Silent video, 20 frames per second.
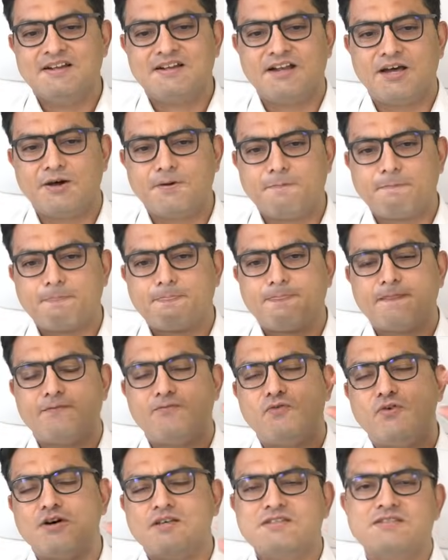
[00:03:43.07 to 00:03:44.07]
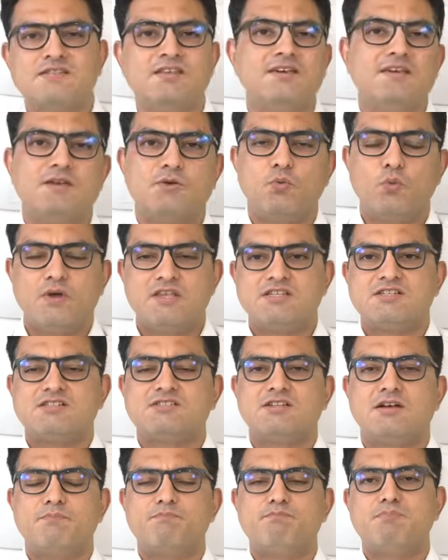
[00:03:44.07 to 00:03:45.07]
Now, the first thing, which
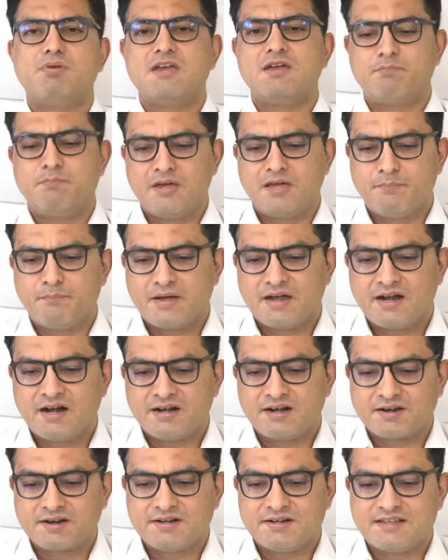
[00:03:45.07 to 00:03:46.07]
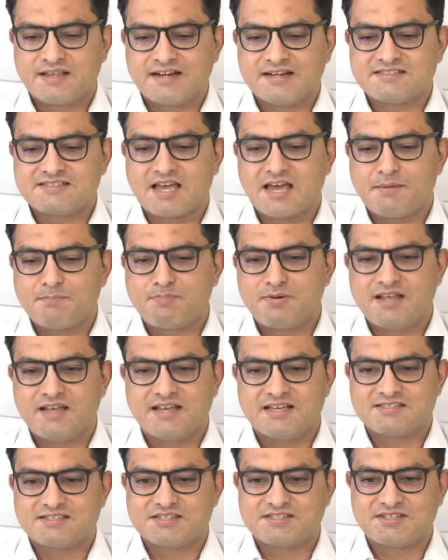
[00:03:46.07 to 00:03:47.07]
is a big mega trend that is
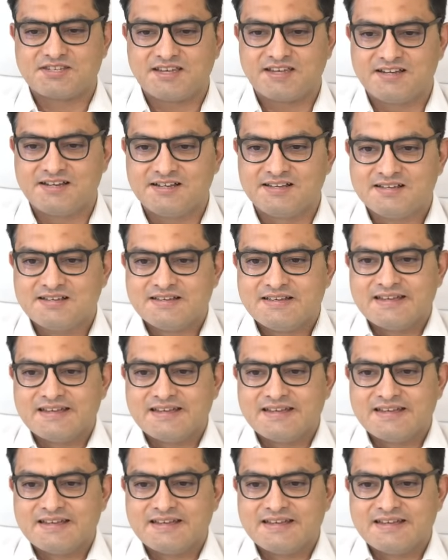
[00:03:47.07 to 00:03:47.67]
happening, as I said,